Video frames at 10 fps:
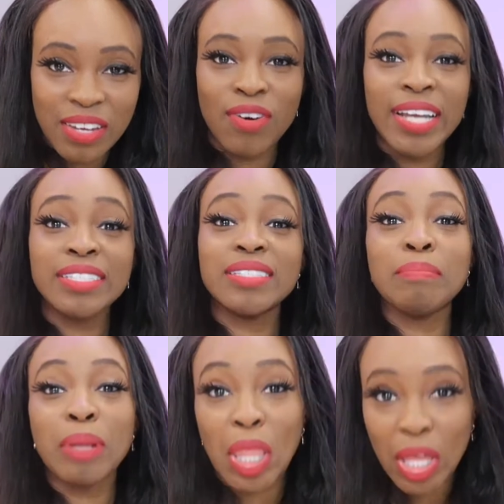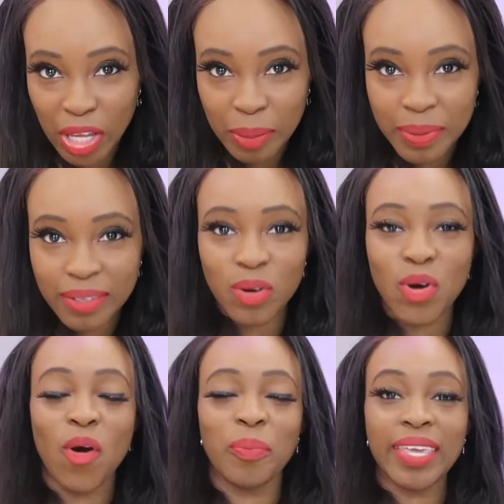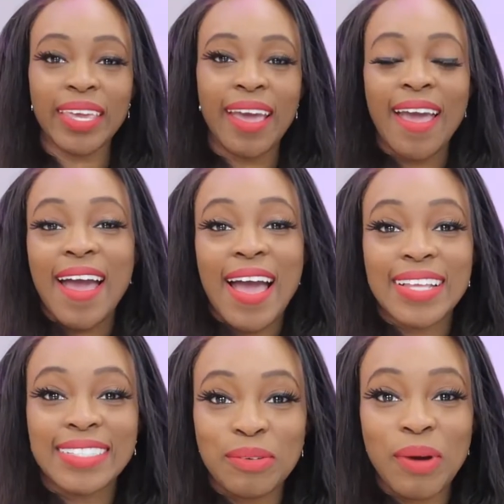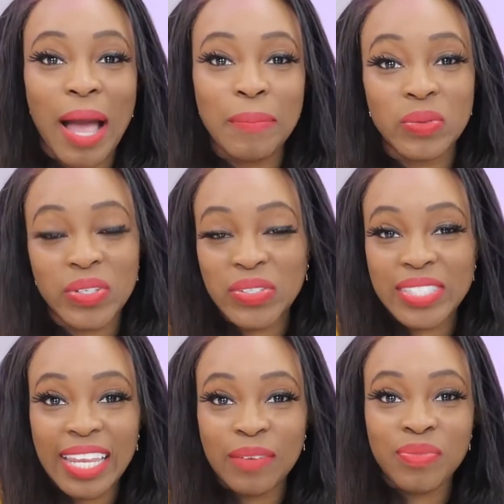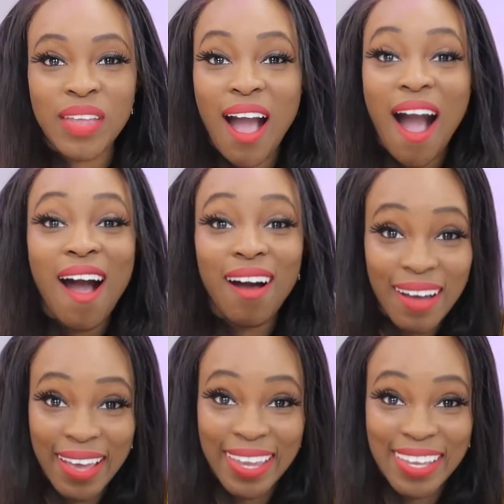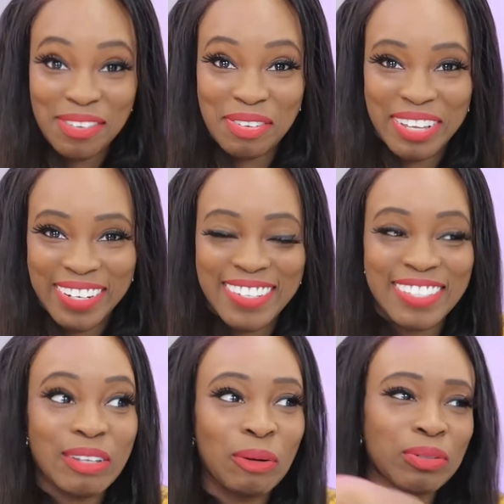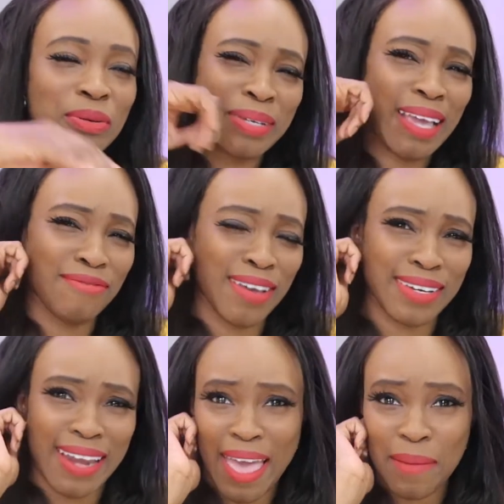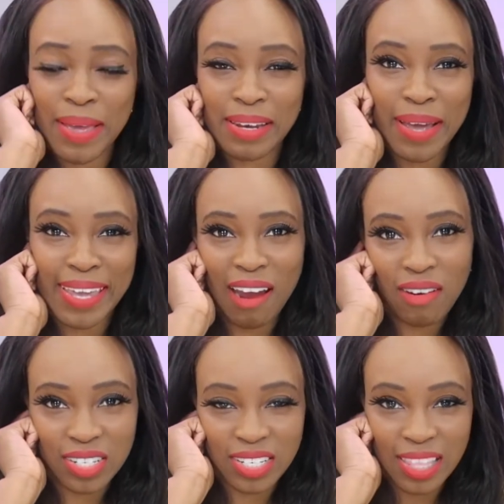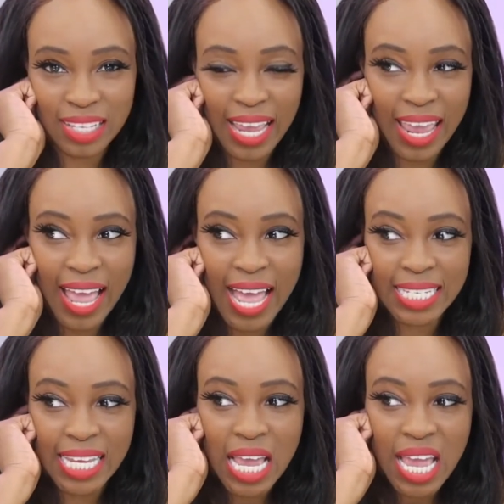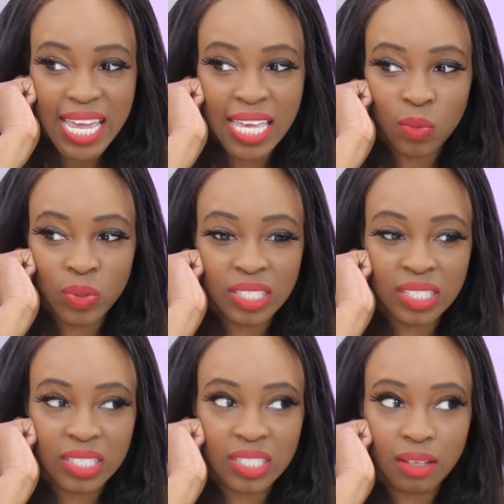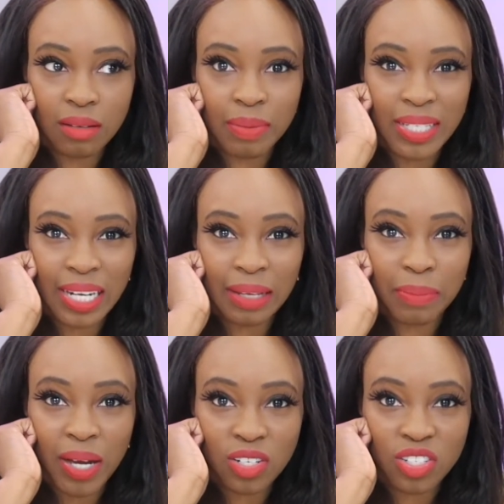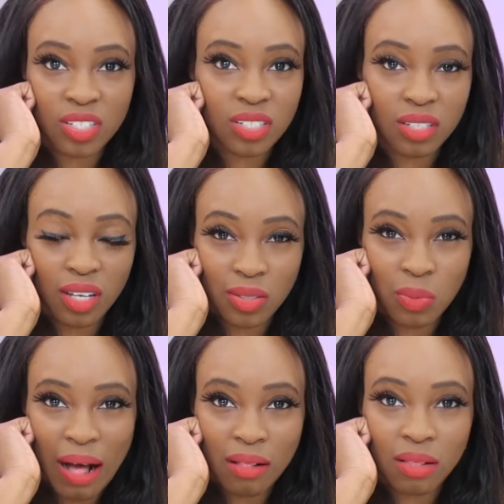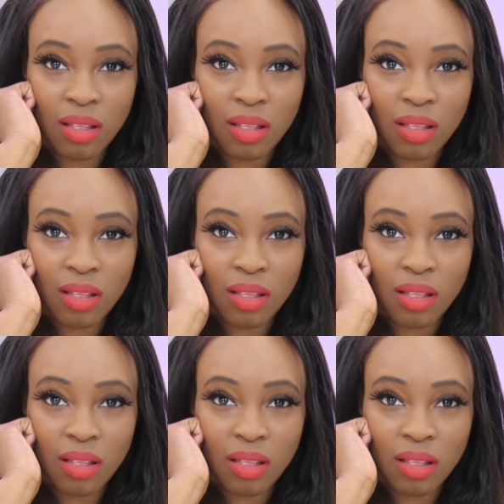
write in some blurb or copy, and see what happens when you sell it. I even I found an airbed in my garage the other day, and it was basically punctured as well.